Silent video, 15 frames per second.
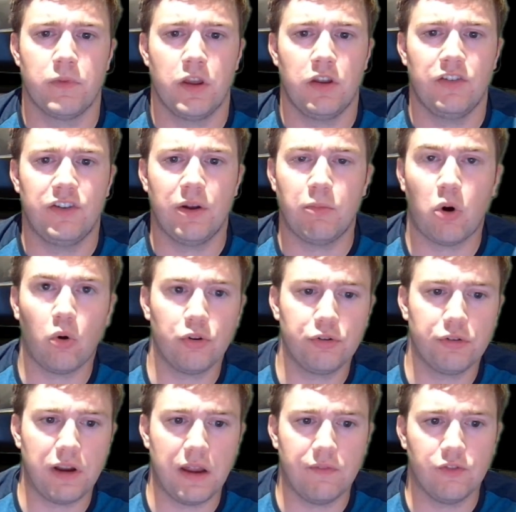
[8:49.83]
Some older
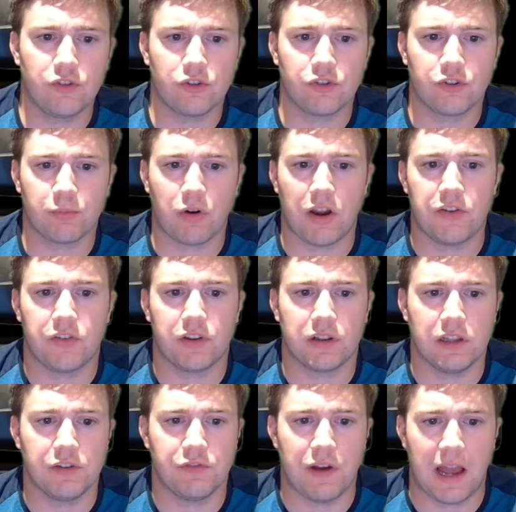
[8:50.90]
M's are
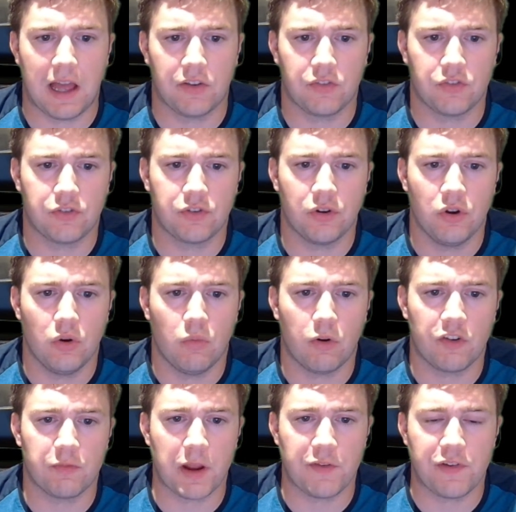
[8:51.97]
surprisingly fast, one
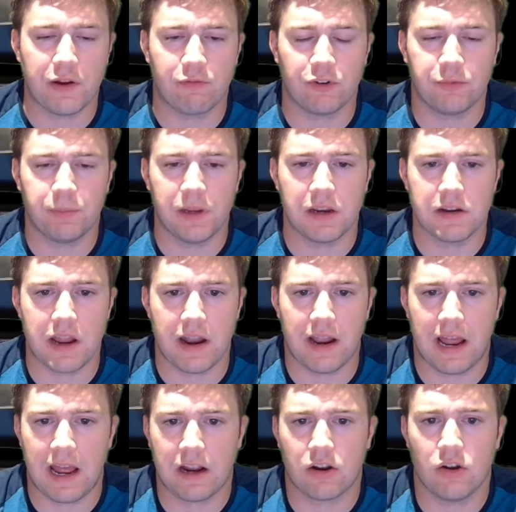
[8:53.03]
of my favorites being
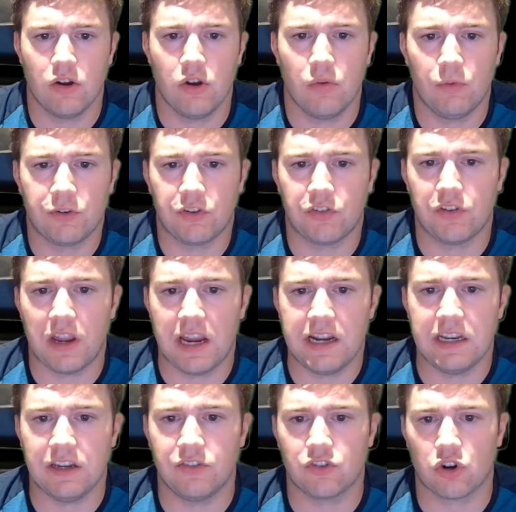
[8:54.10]
NetHack, which is an
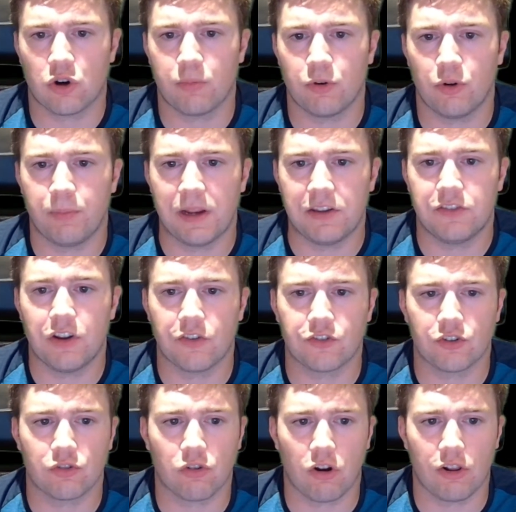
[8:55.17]
80s terminal-based
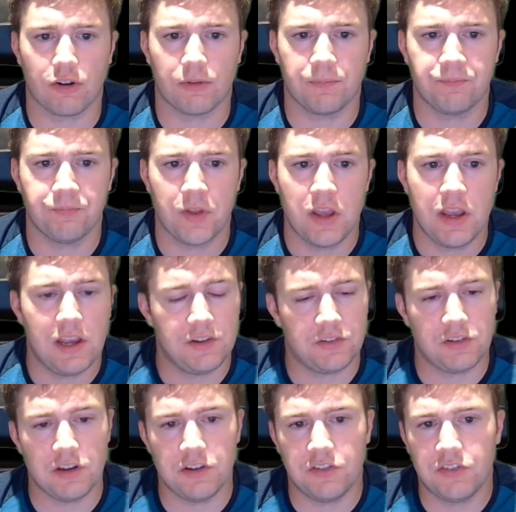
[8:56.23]
dungeon crawler. It's
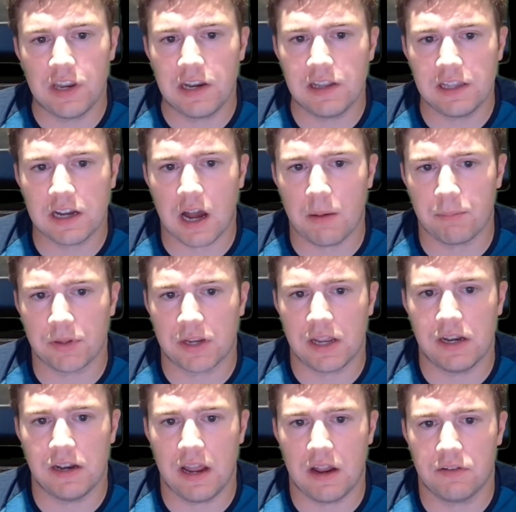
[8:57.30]
an insanely
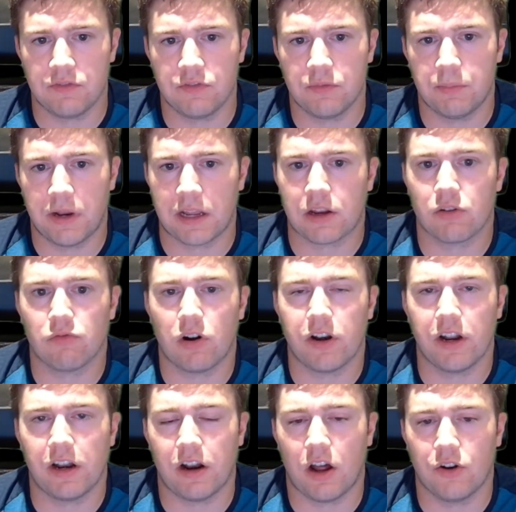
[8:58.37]
complicated env, but I can run it
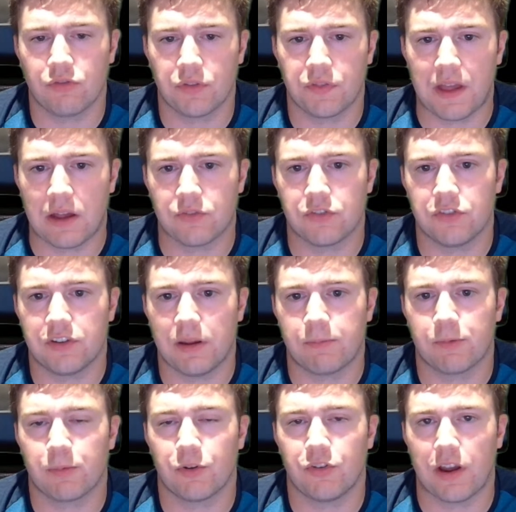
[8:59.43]
at 100,000 steps
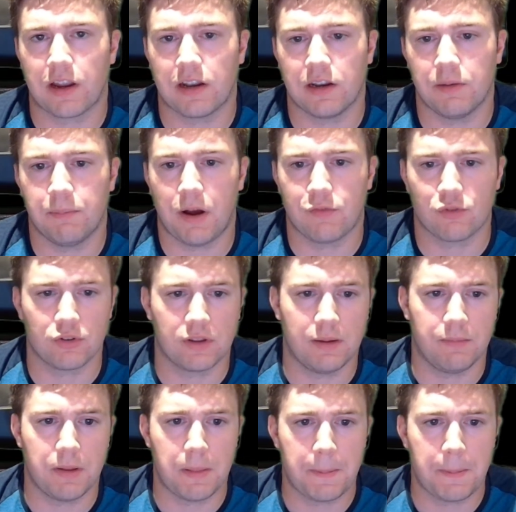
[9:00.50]
per second in Pufferlib.